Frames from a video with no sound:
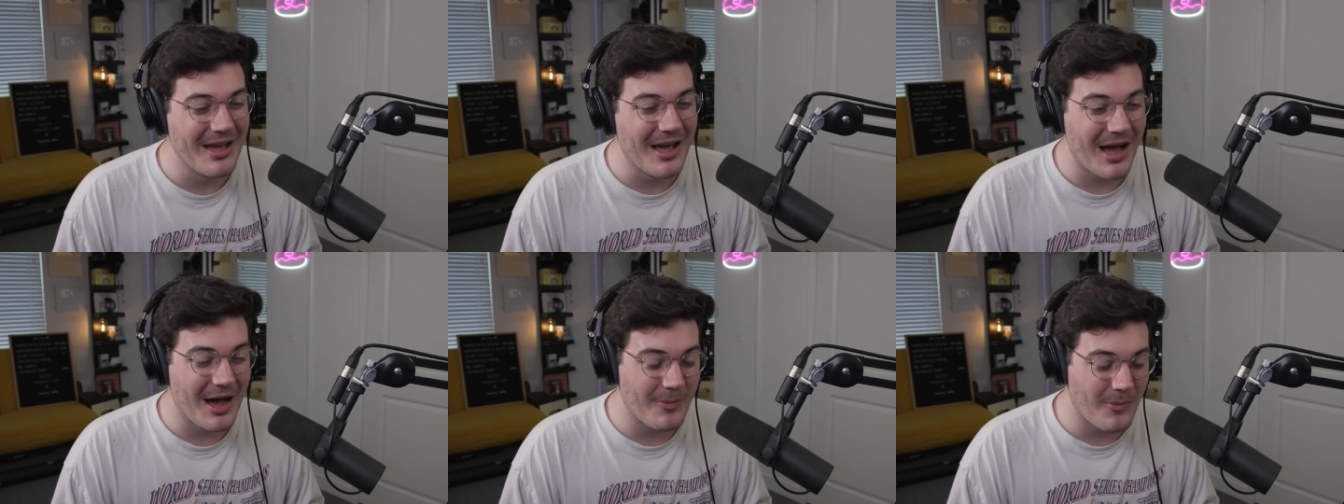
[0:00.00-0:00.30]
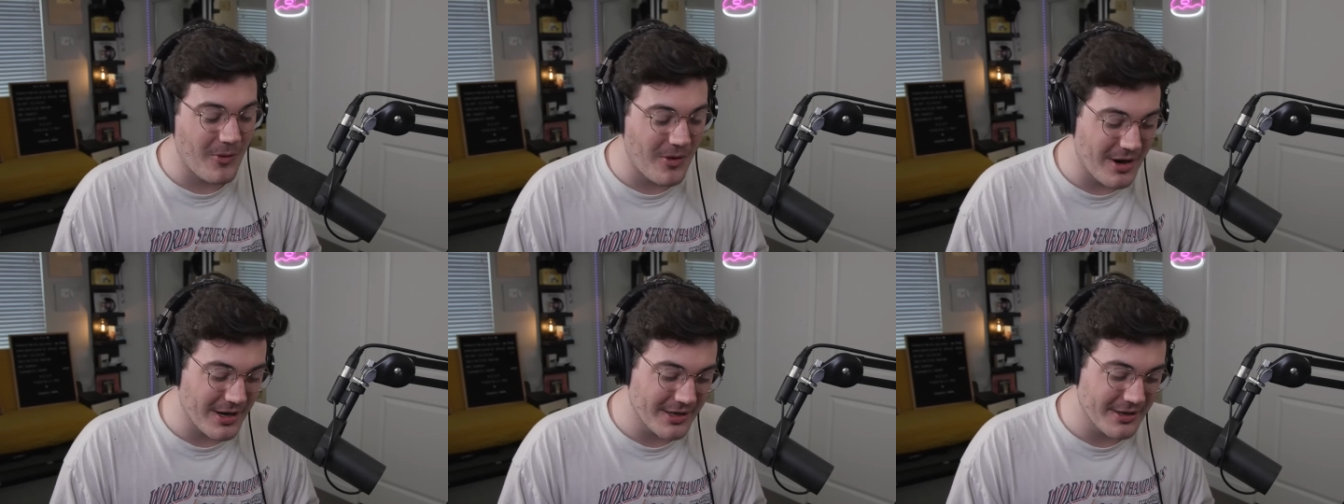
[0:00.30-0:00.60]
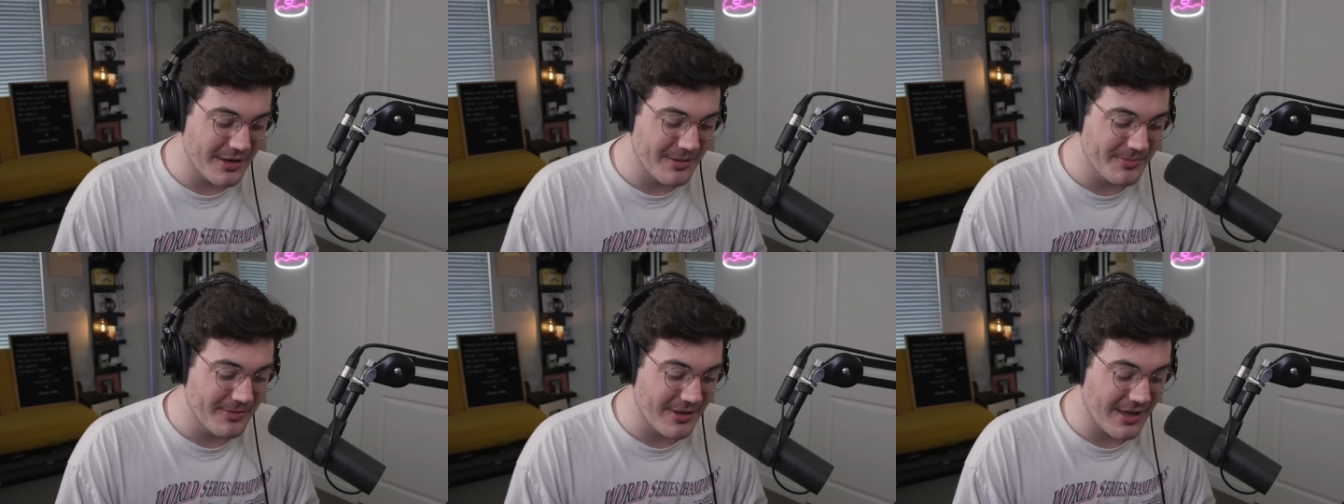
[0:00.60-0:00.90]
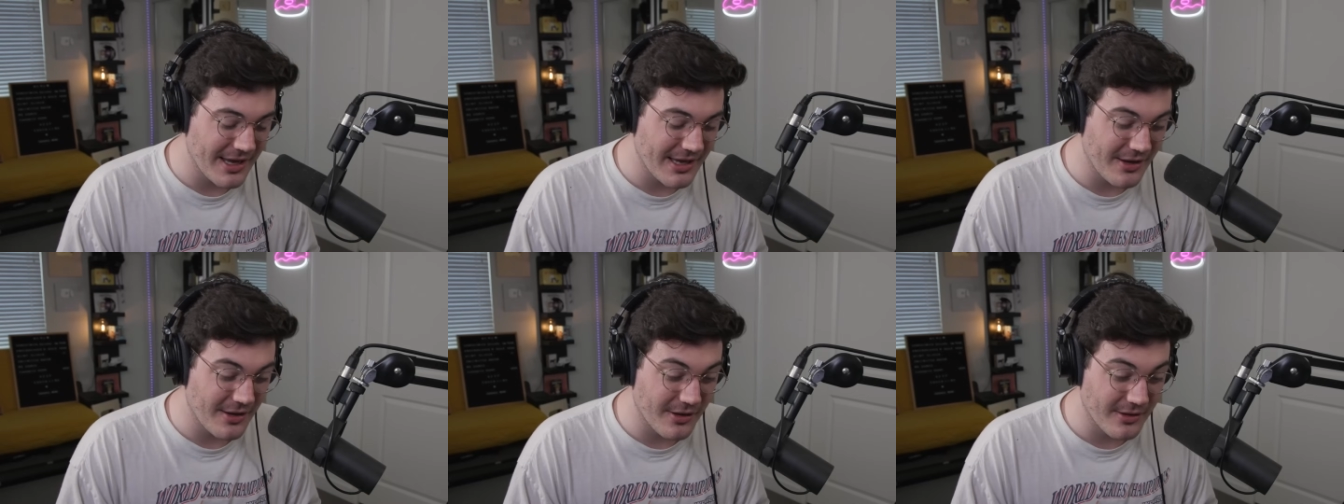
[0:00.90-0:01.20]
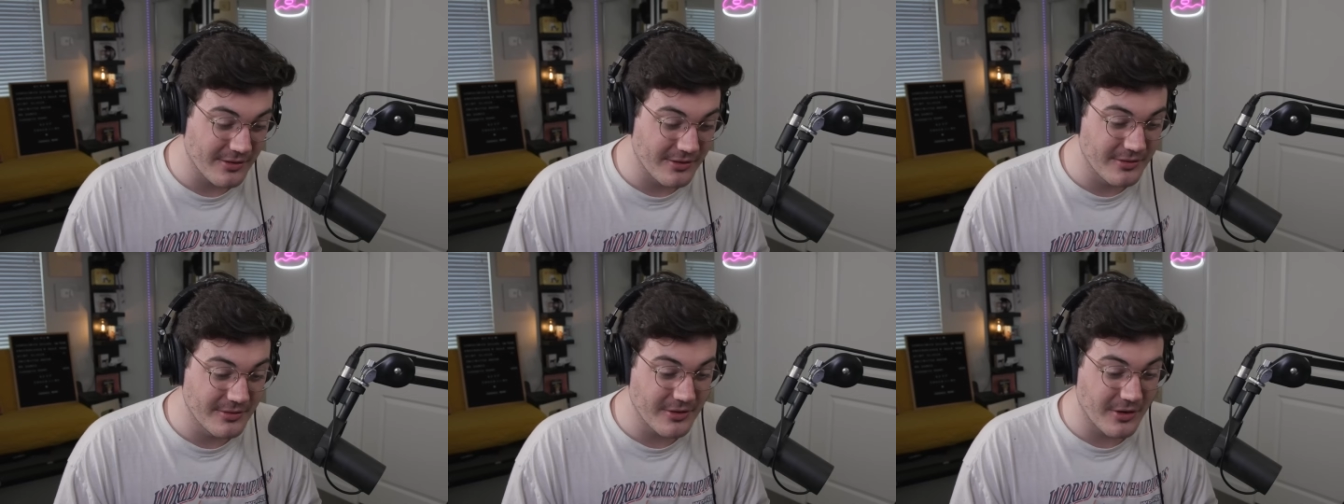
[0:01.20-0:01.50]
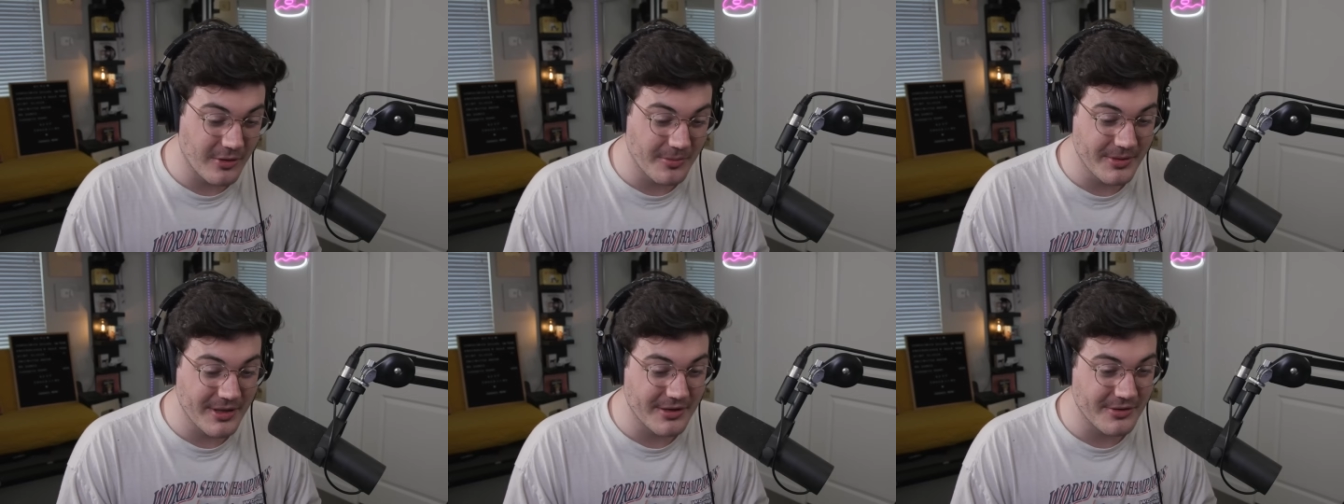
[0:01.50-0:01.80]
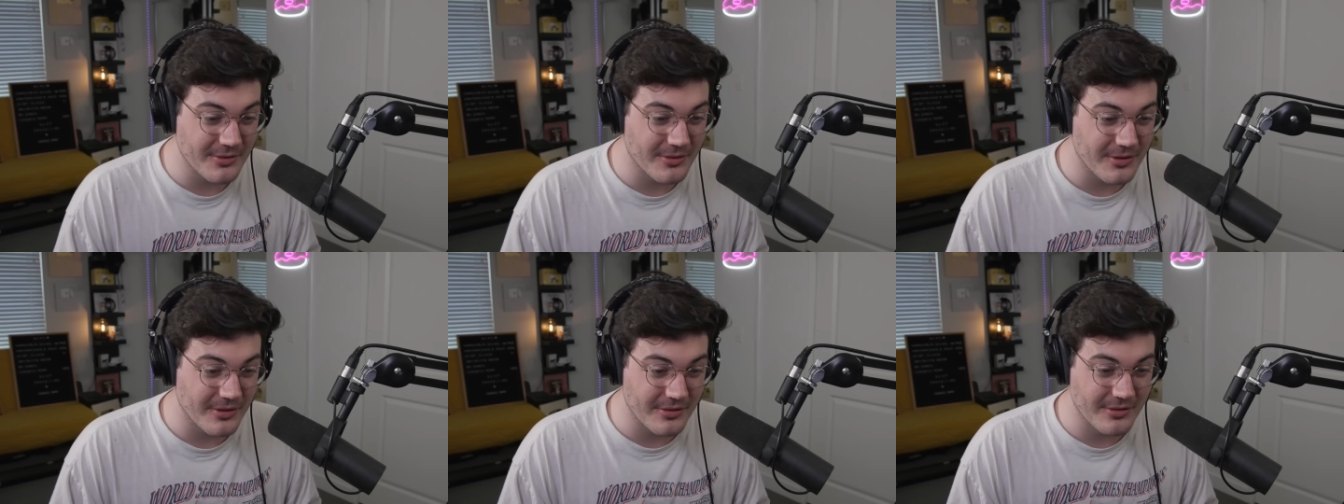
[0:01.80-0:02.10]
I'm walking up. I close, open that
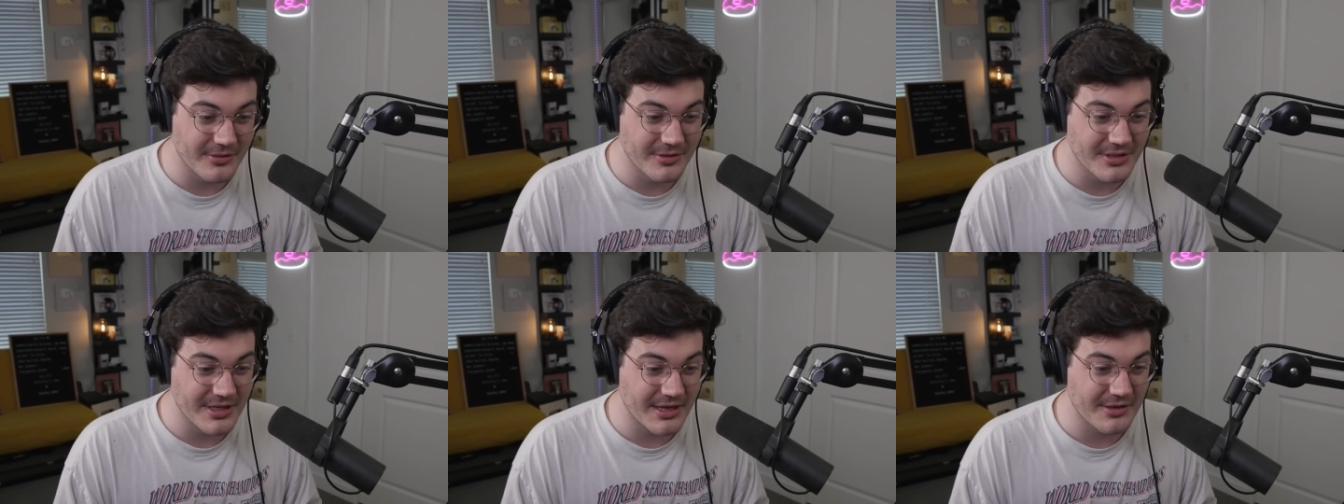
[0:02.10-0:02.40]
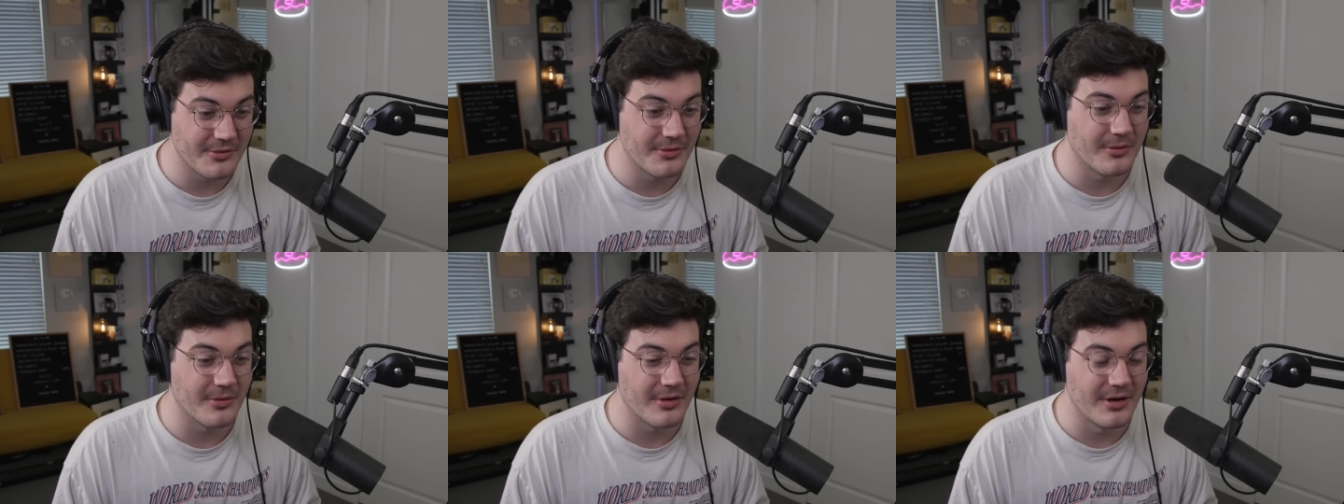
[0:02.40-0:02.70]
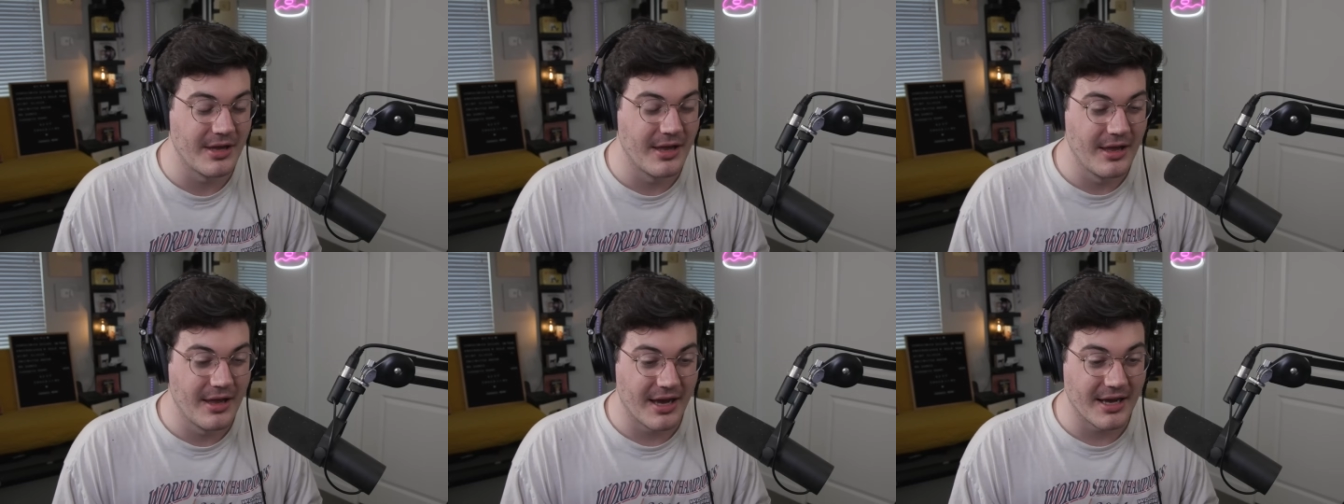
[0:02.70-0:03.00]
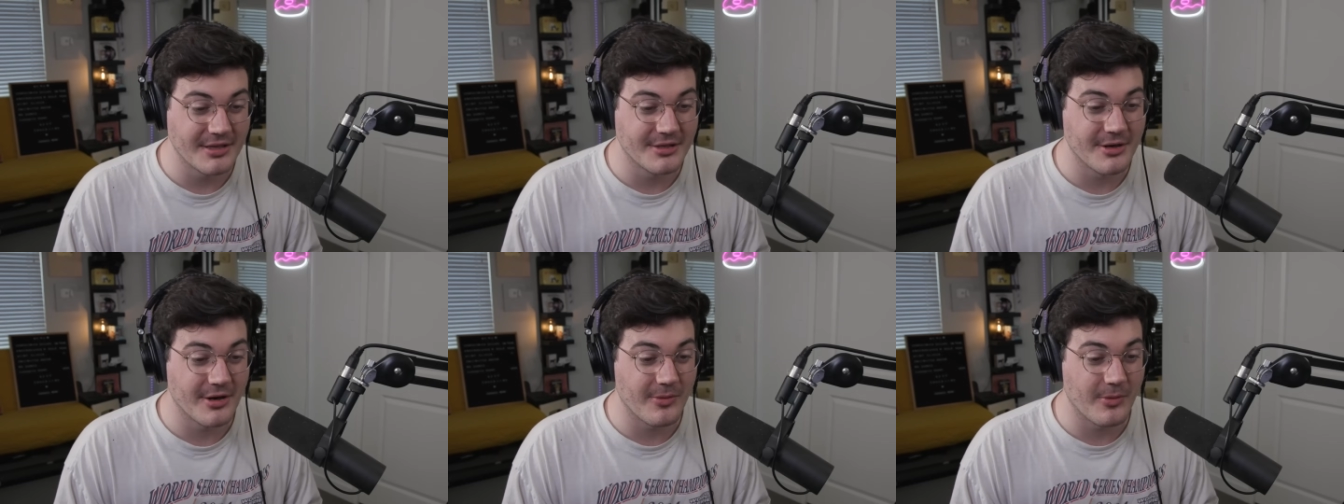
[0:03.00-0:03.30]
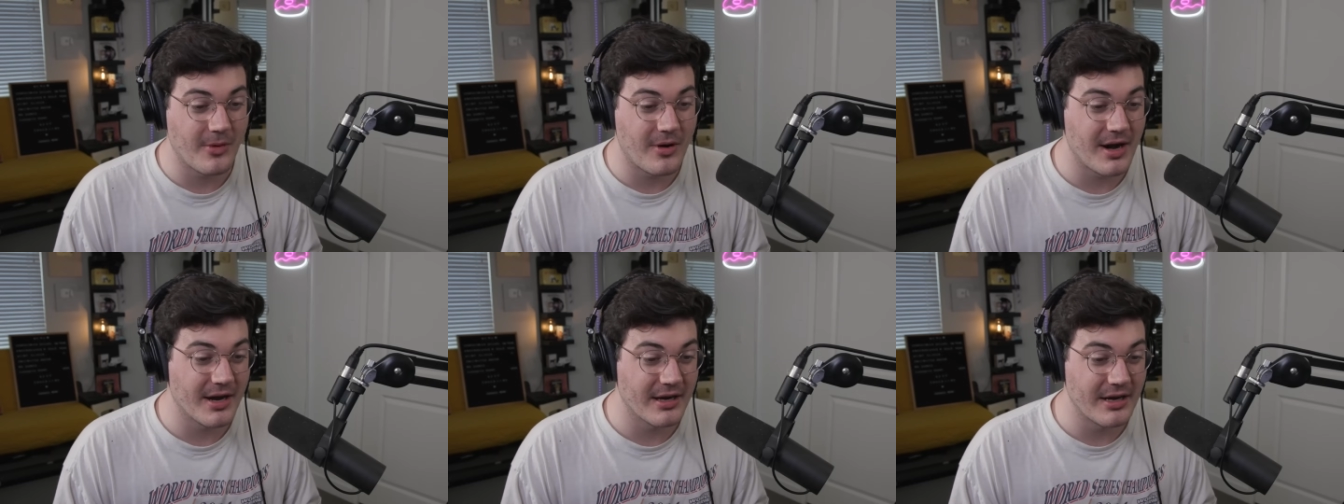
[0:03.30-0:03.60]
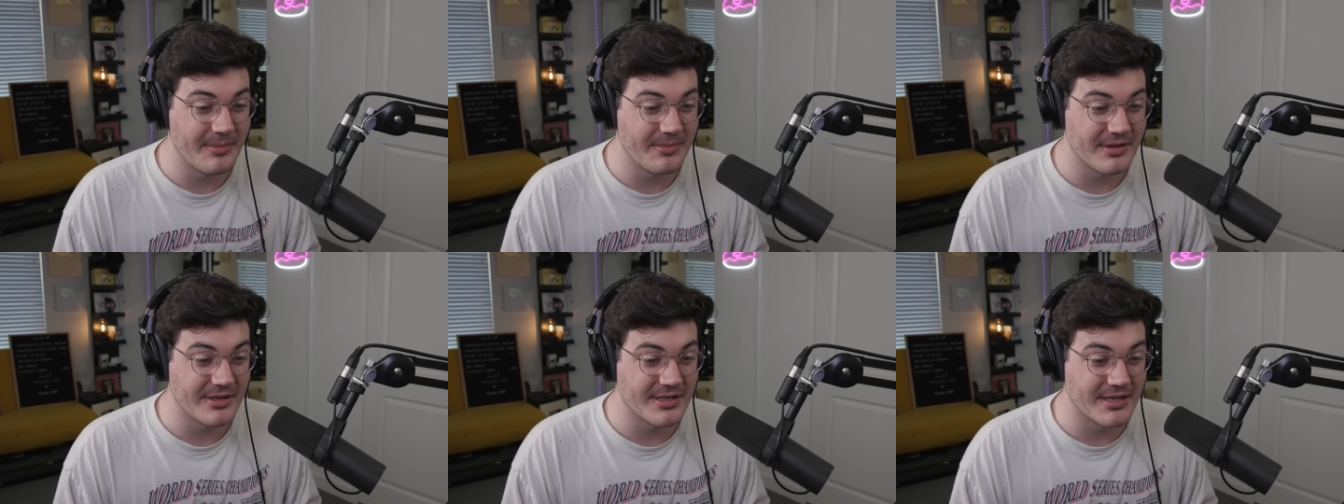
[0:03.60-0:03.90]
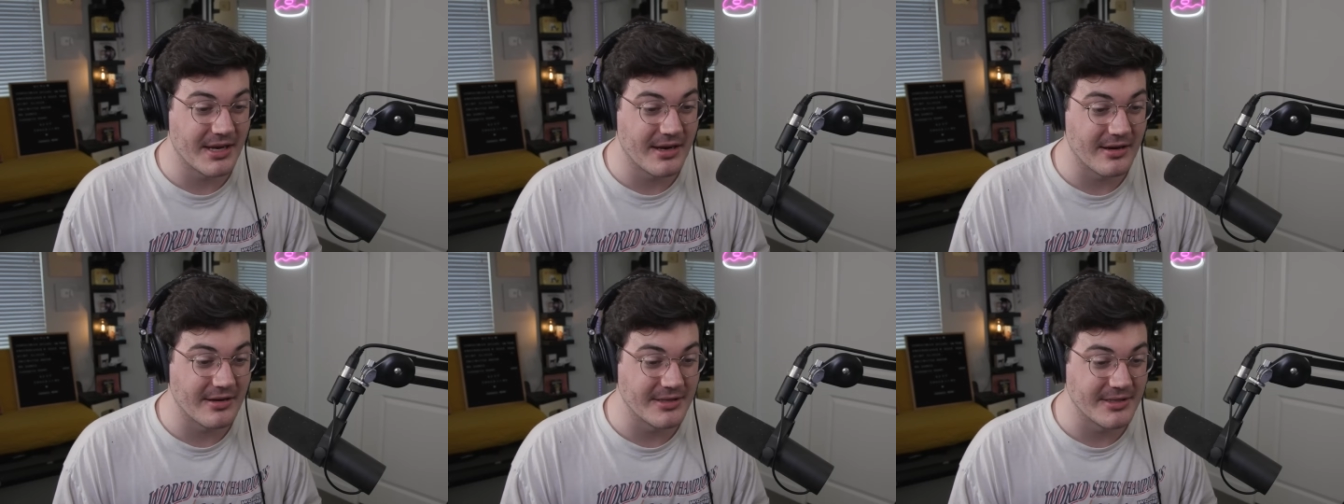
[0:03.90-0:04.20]
door, close that door I start walking up the
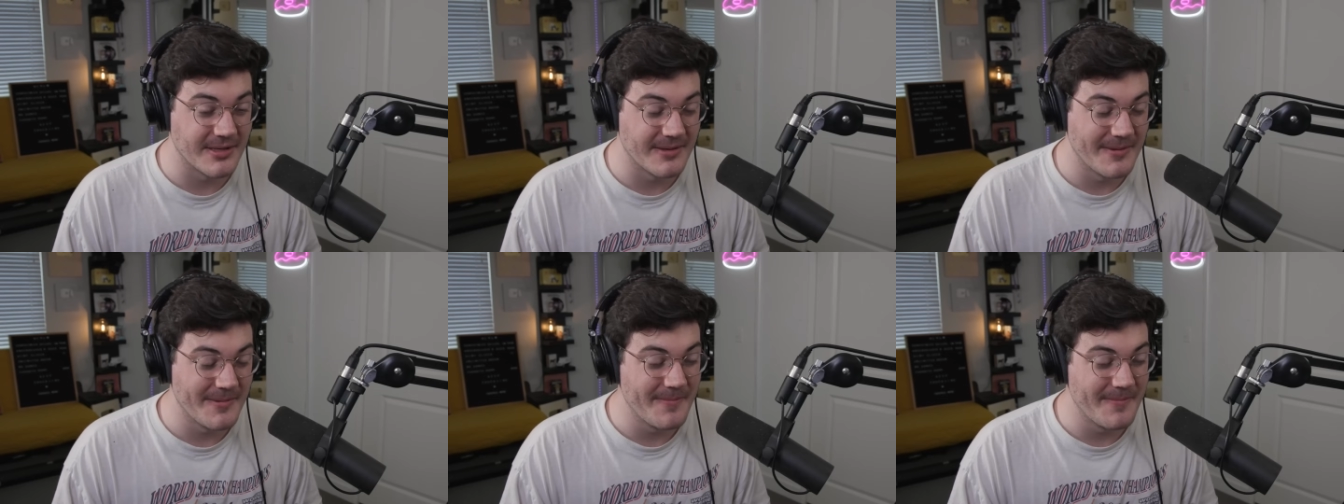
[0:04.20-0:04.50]
stairs.